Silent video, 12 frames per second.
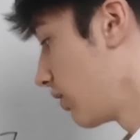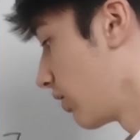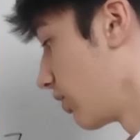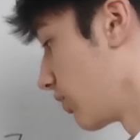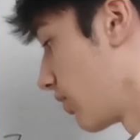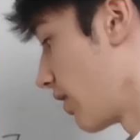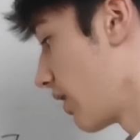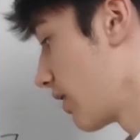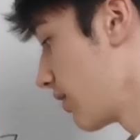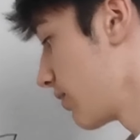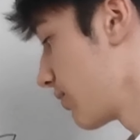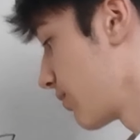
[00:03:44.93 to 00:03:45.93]
I'm going to write
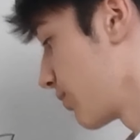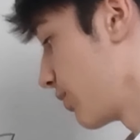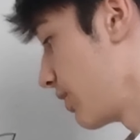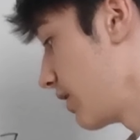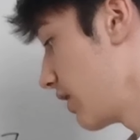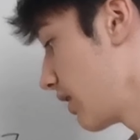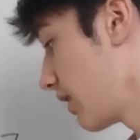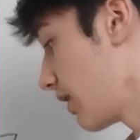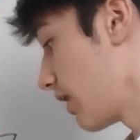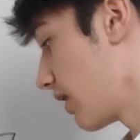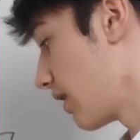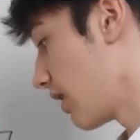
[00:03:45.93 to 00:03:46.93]

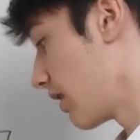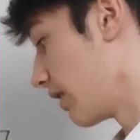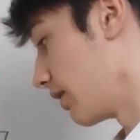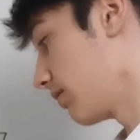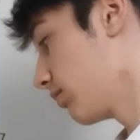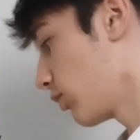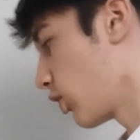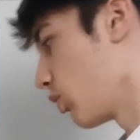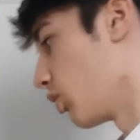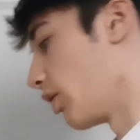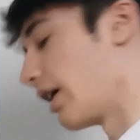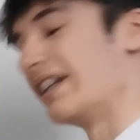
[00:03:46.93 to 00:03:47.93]
3n,
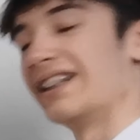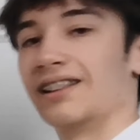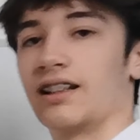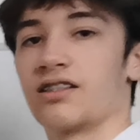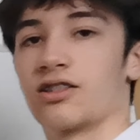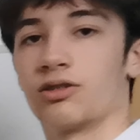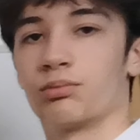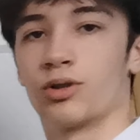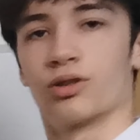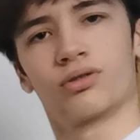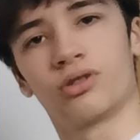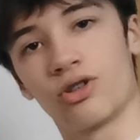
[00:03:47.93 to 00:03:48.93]
or any letter,
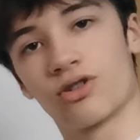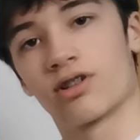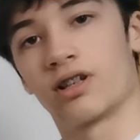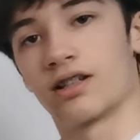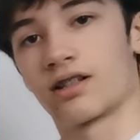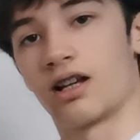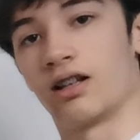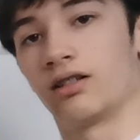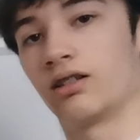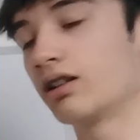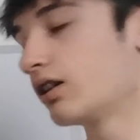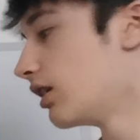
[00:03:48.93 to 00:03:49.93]
but usually it's n.